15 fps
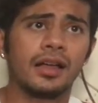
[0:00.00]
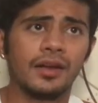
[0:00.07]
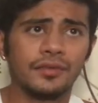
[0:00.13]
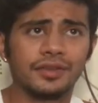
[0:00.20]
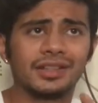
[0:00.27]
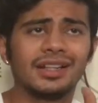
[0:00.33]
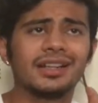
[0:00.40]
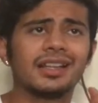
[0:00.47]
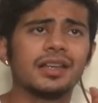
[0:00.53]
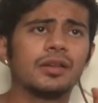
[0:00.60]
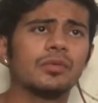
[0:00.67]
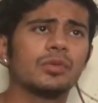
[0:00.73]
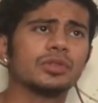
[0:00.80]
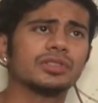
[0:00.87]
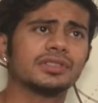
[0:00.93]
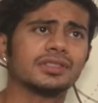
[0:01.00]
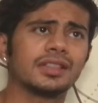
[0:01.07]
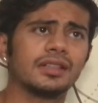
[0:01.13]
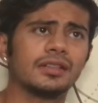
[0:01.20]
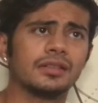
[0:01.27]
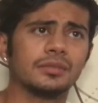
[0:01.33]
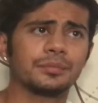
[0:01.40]
after that I was
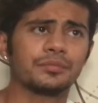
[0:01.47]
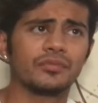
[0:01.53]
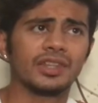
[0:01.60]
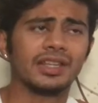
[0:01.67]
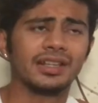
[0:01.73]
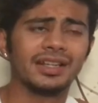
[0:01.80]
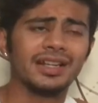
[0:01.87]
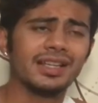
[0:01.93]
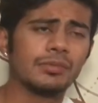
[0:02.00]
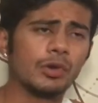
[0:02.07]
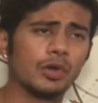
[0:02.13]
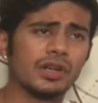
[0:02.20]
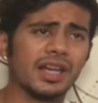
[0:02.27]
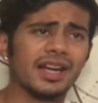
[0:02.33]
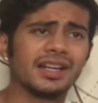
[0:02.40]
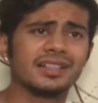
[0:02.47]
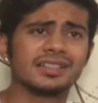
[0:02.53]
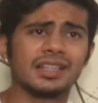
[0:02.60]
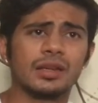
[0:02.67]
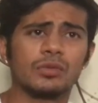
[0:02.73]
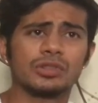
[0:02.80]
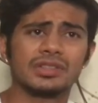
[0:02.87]
reading about
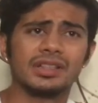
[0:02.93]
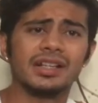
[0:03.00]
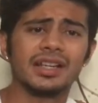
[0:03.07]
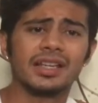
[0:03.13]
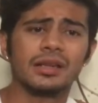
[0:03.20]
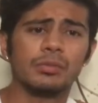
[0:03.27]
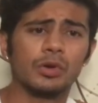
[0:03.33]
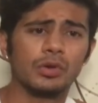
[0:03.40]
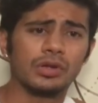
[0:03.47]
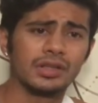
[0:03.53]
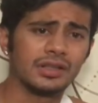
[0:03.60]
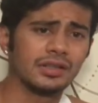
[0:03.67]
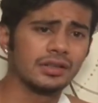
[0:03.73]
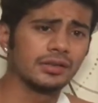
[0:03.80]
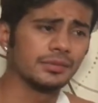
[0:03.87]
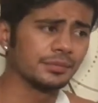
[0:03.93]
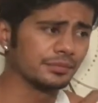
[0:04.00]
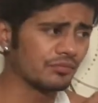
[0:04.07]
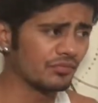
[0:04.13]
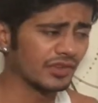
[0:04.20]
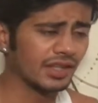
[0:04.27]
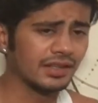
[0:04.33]
diets, I was learning about
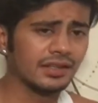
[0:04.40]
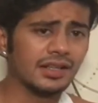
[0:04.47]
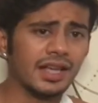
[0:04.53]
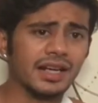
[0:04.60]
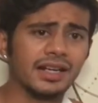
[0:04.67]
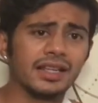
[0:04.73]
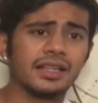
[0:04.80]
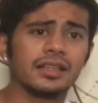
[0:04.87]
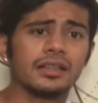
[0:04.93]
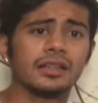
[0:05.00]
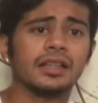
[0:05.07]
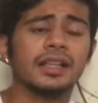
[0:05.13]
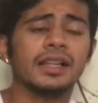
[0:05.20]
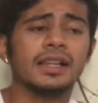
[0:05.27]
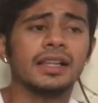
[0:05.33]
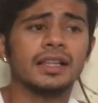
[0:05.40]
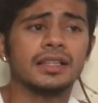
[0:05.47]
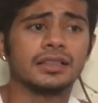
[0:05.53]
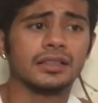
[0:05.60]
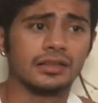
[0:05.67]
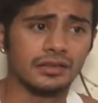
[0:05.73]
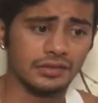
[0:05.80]
dieting.
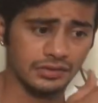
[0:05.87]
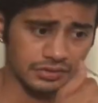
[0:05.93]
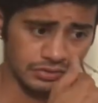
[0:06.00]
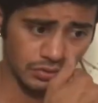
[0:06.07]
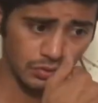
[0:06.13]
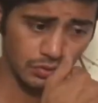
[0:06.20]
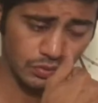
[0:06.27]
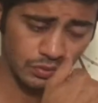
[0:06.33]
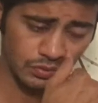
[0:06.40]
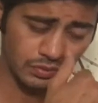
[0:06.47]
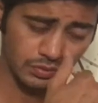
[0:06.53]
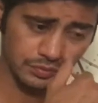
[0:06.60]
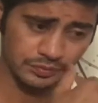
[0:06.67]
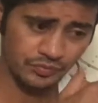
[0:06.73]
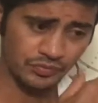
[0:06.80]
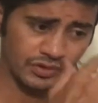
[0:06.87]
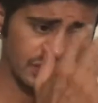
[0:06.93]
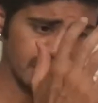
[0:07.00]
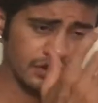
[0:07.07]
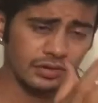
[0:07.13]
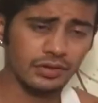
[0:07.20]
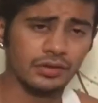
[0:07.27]
So
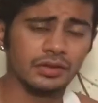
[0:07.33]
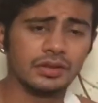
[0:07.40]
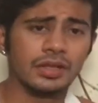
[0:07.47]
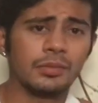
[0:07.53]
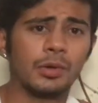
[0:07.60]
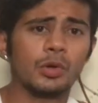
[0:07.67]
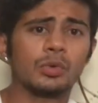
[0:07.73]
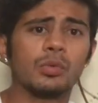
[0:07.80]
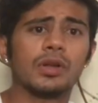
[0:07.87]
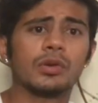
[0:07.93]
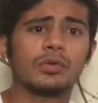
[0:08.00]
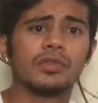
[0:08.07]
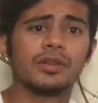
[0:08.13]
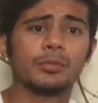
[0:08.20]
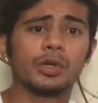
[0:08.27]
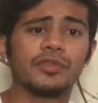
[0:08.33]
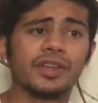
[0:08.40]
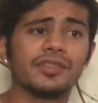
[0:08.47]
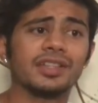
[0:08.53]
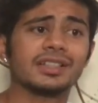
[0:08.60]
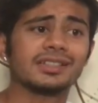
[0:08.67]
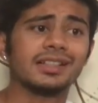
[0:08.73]
about 1 or
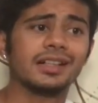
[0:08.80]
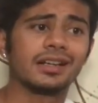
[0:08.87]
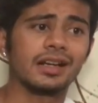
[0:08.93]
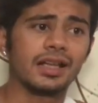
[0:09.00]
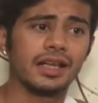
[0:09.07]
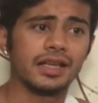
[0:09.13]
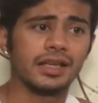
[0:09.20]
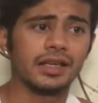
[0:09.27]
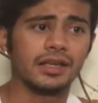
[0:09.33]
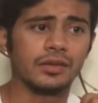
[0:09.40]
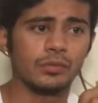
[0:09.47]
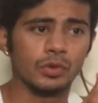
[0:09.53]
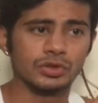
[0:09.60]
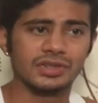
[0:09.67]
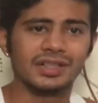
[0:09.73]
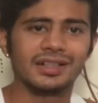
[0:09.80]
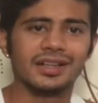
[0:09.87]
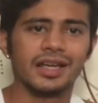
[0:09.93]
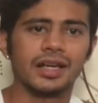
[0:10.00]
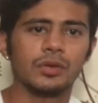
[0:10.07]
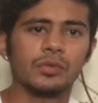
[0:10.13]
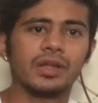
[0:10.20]
1.5 years later, I was on a
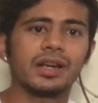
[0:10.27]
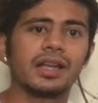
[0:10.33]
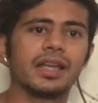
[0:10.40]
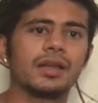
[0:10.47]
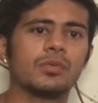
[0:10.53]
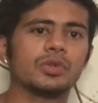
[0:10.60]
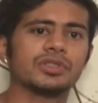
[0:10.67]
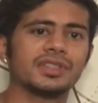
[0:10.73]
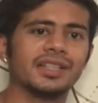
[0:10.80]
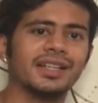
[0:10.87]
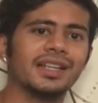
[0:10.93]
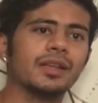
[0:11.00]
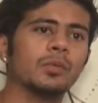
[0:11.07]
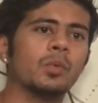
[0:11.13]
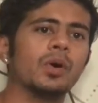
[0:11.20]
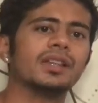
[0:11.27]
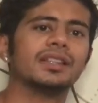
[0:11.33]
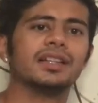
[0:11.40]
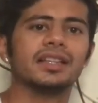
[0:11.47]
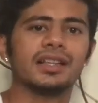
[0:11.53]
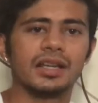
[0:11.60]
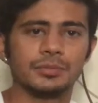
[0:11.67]
diet where I was eating
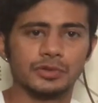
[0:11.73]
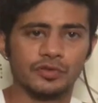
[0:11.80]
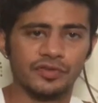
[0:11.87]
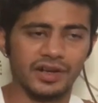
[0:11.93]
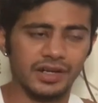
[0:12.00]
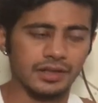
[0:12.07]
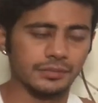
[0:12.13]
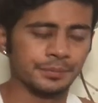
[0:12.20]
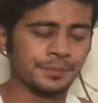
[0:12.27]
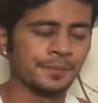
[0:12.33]
130 grams of fat.